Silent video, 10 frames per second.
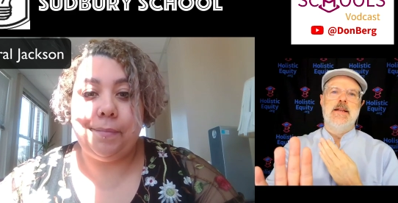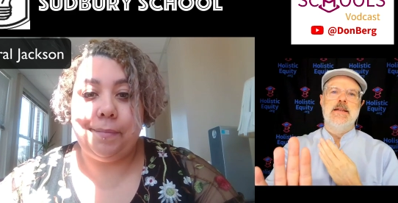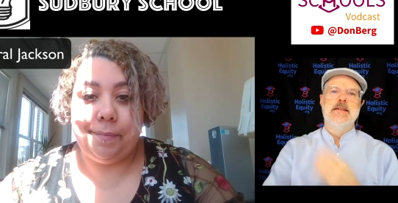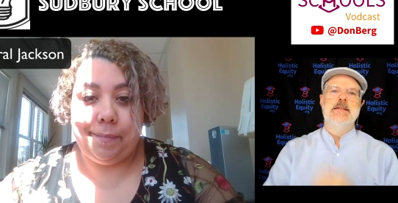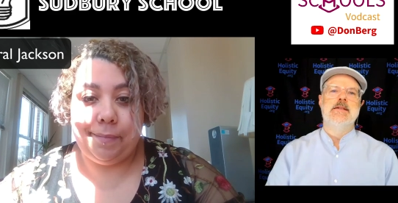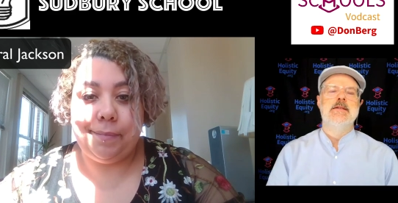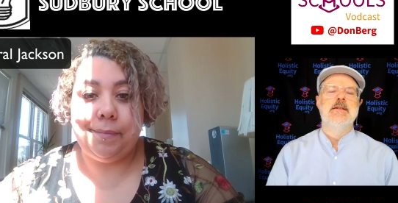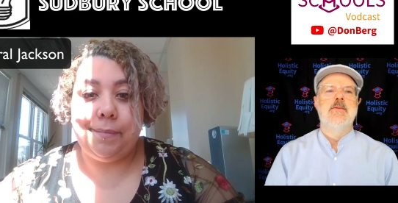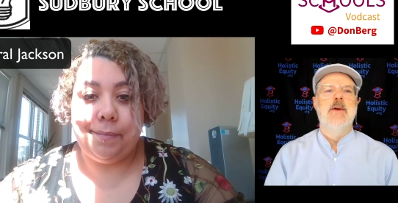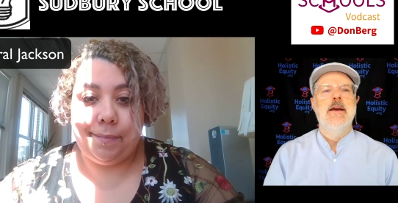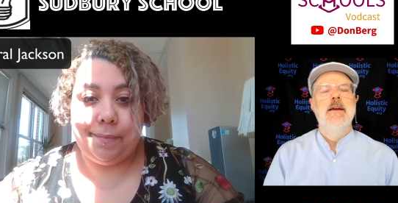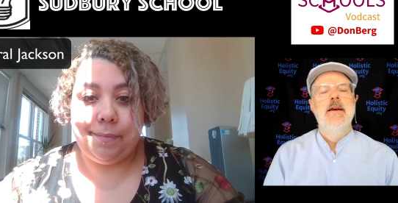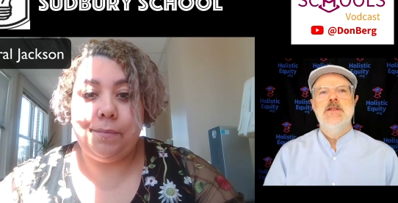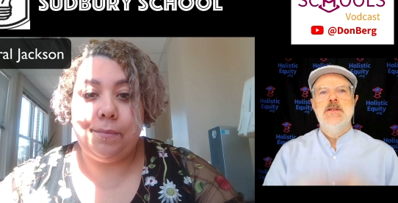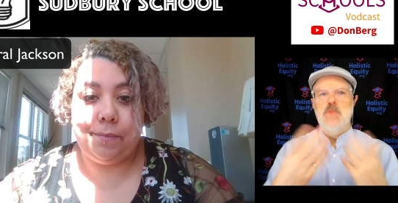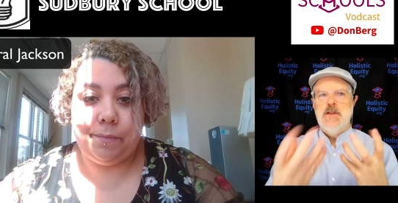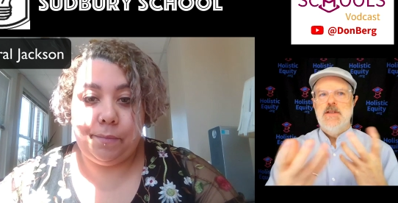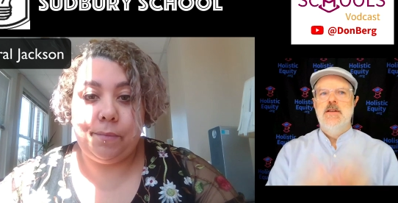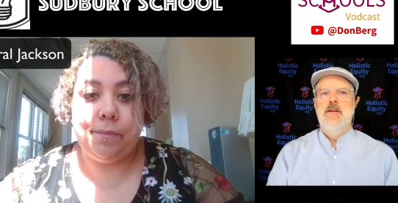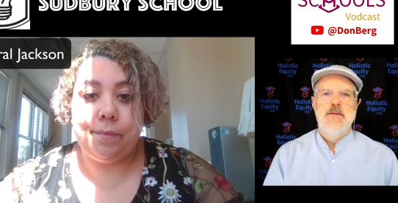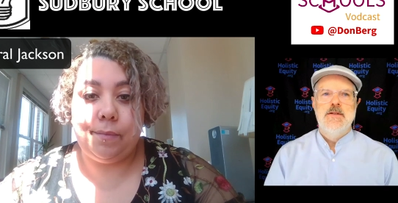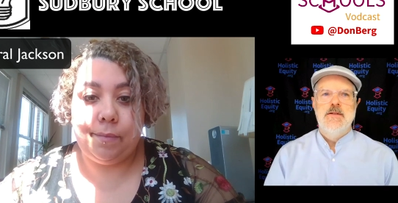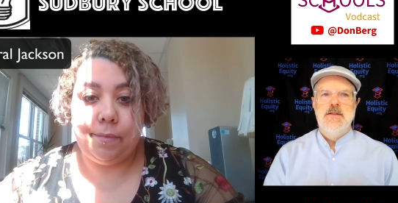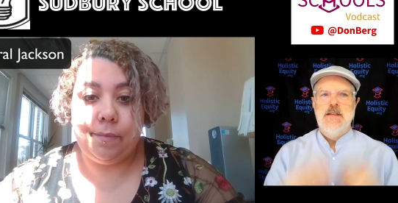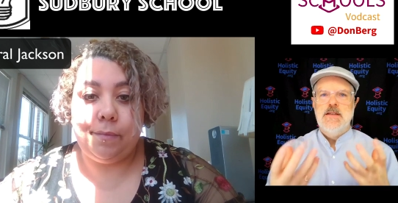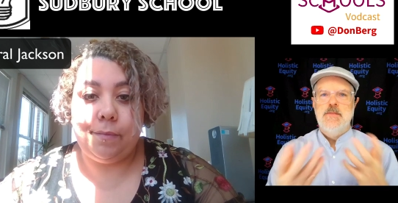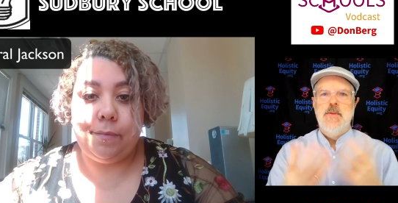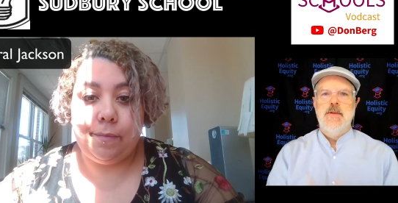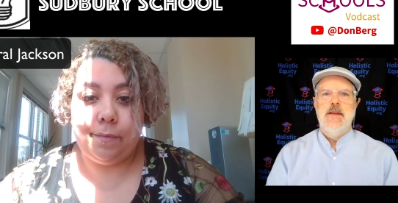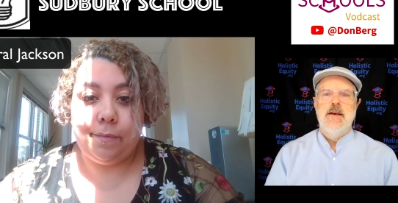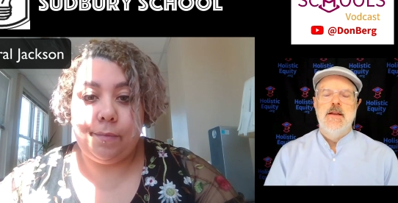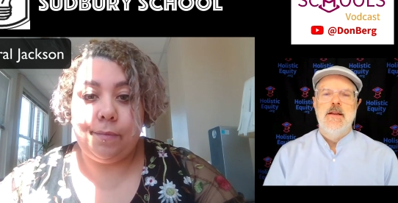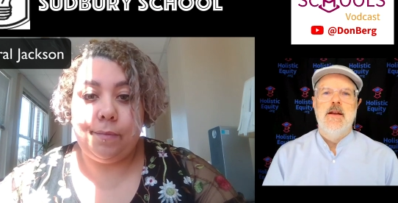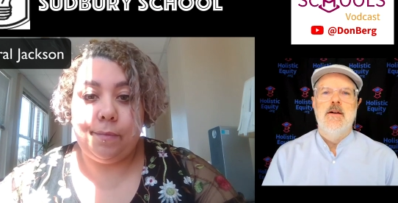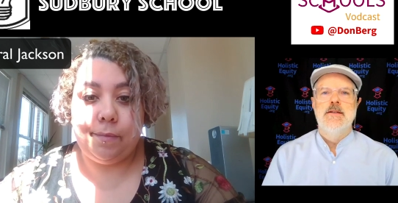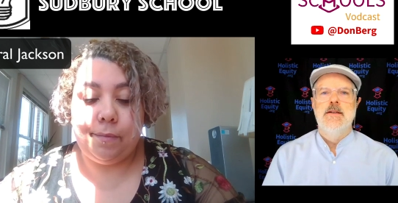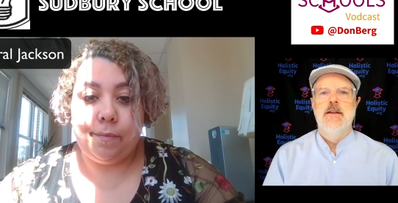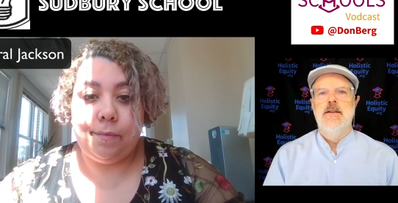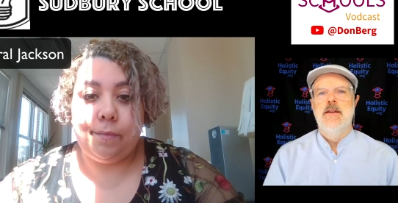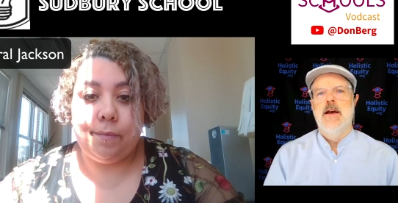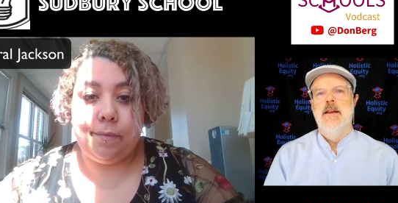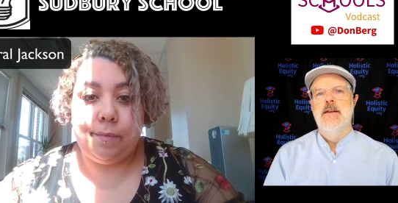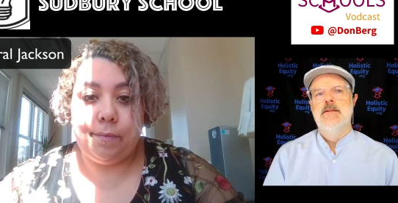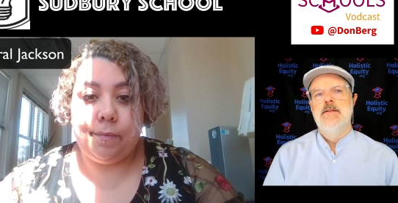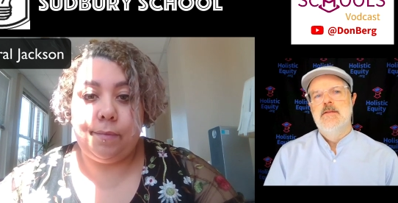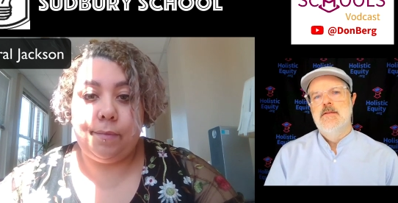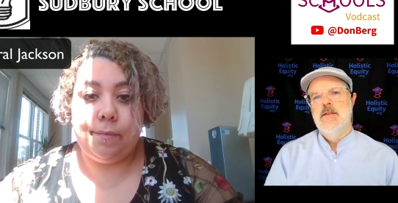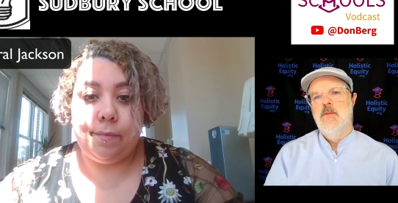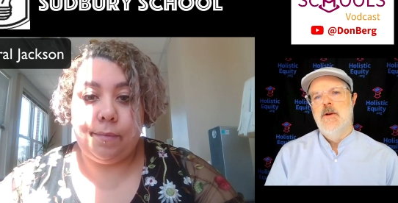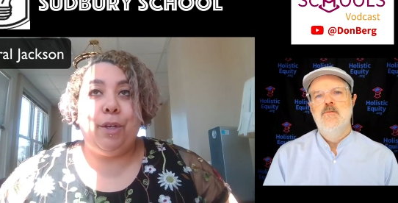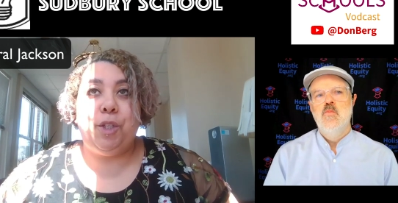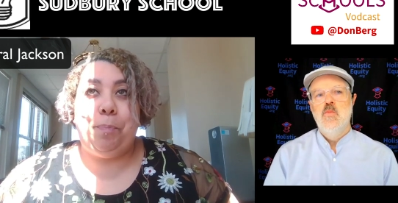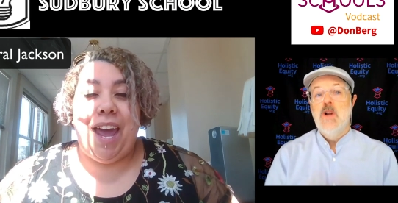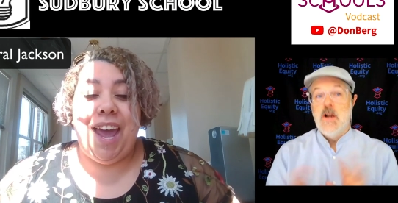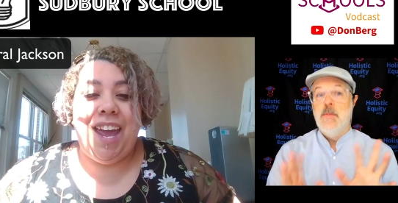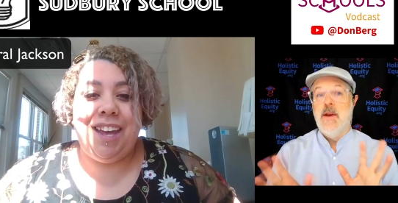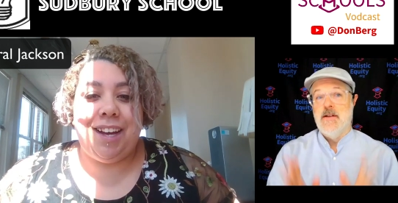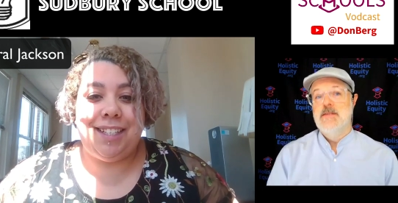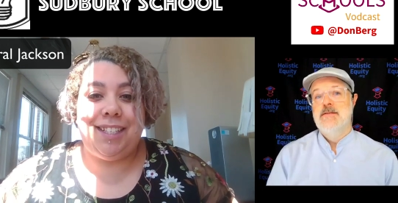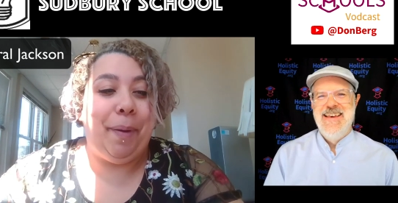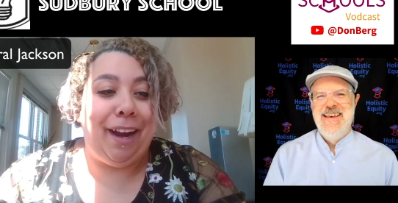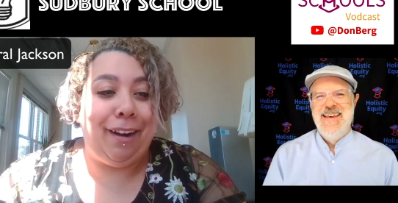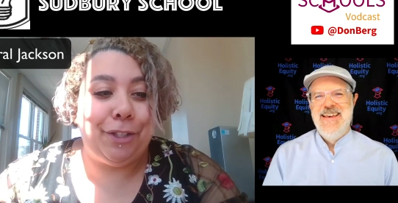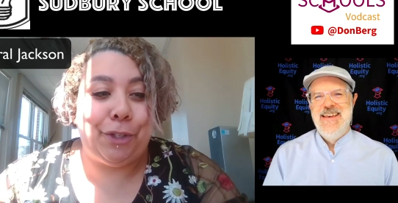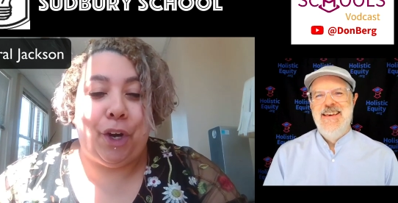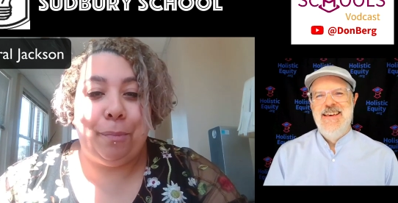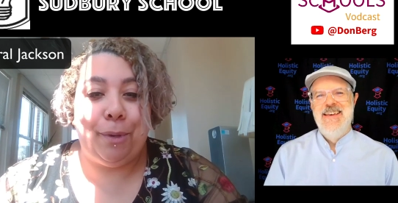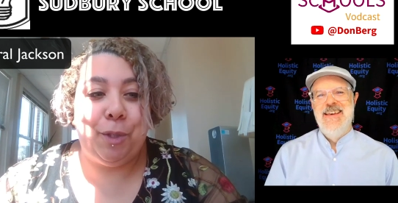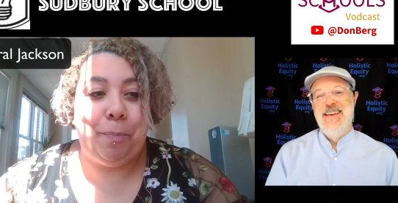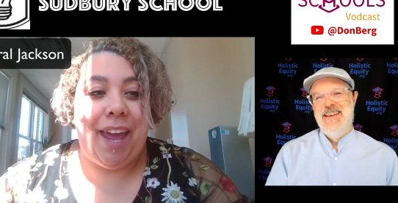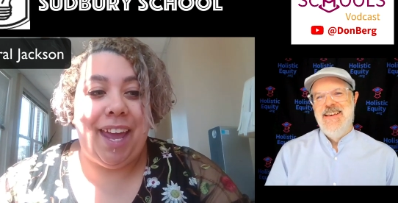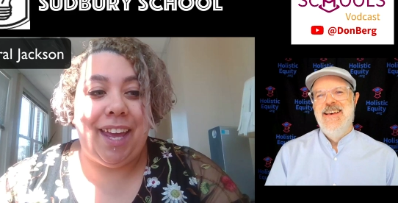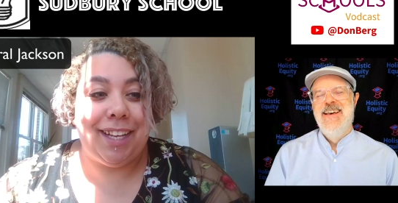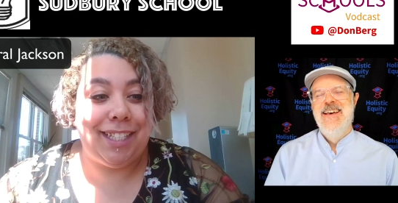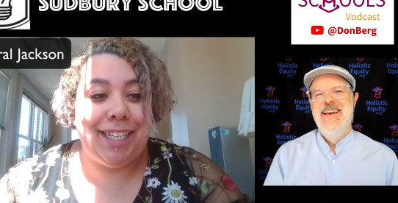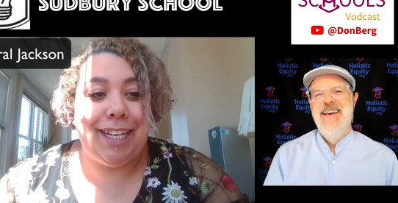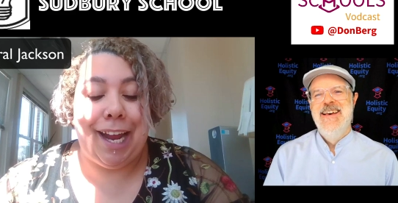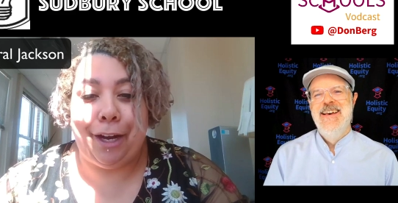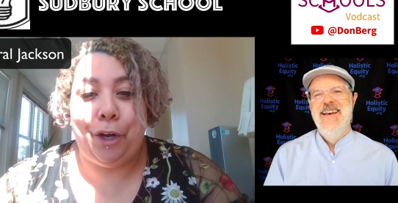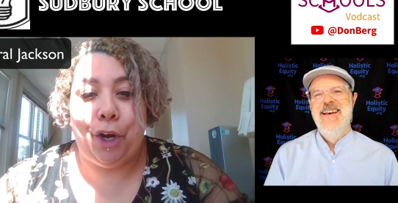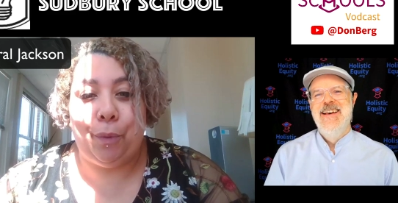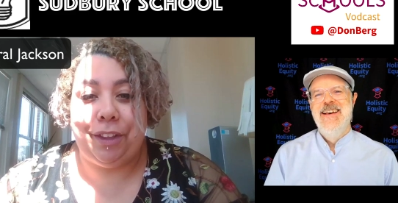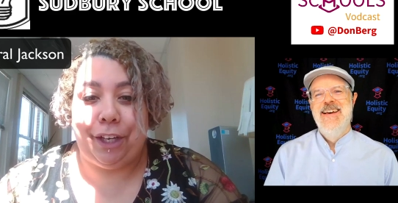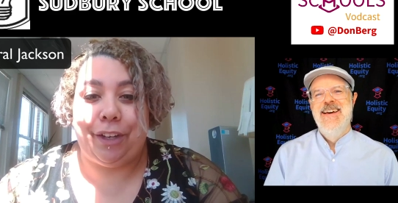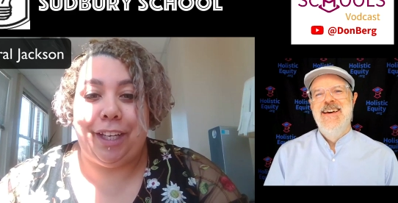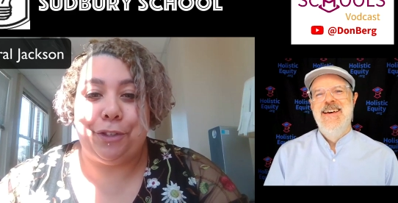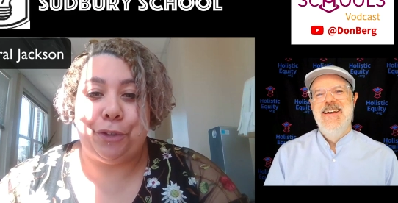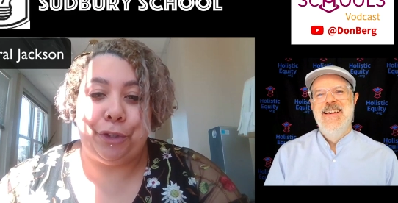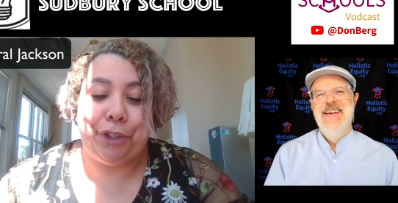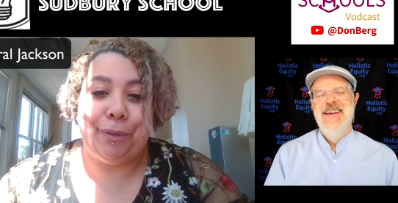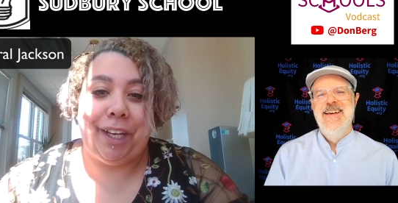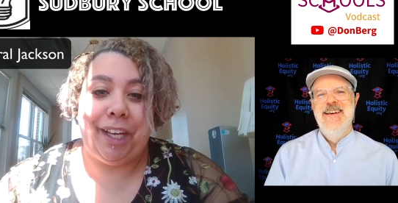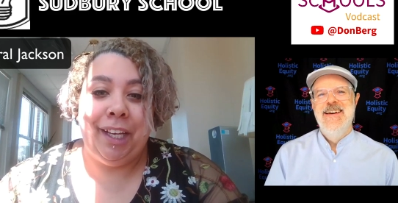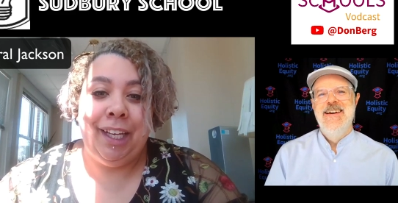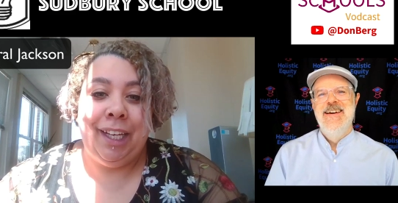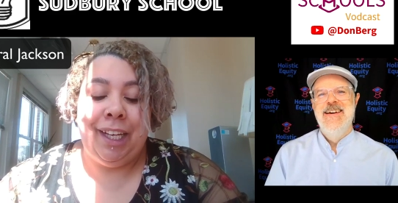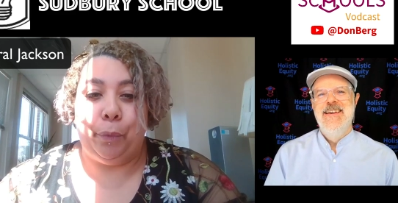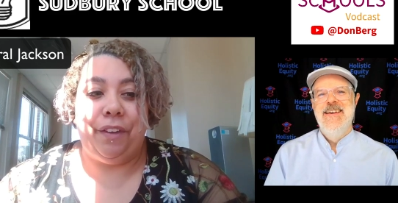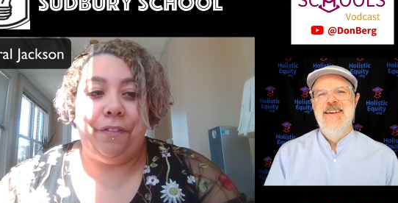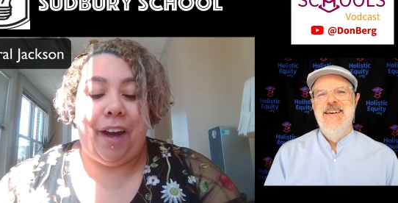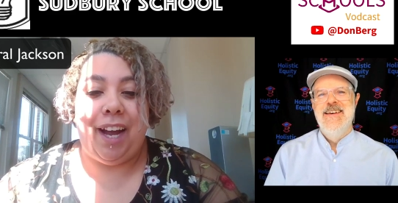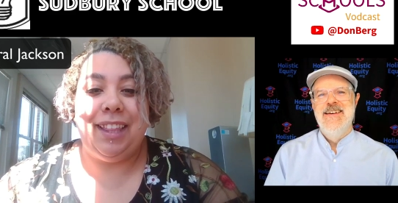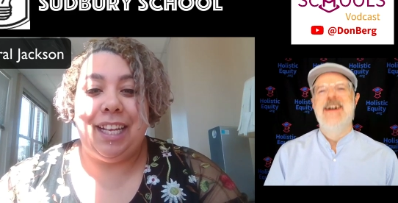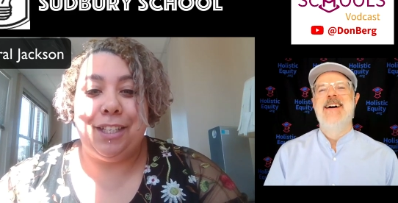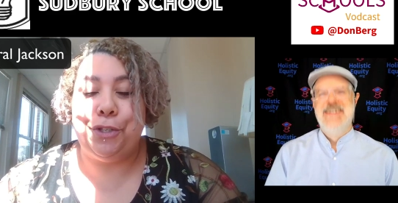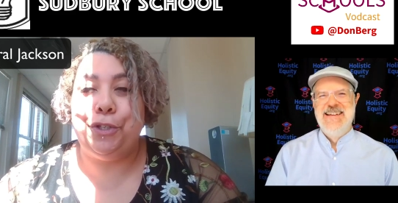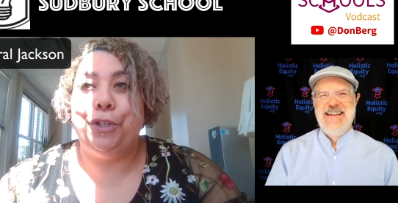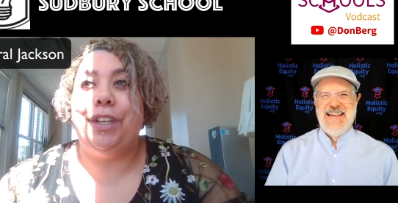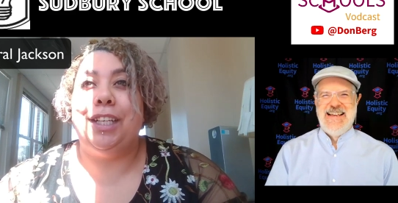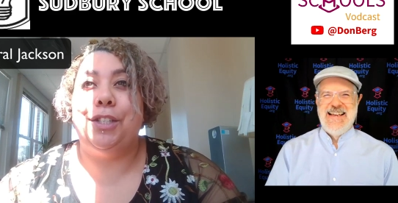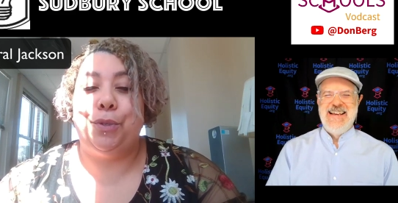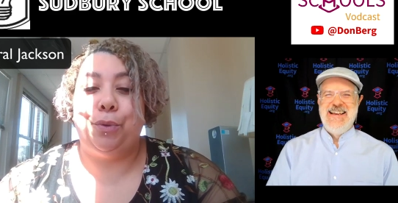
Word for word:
Speaker 1: distance in a way what's the sensibility at, at arts and ideas sudbury regarding parents
Speaker 2: parents are almost paying us to not know what their kids are doing we find ah. that students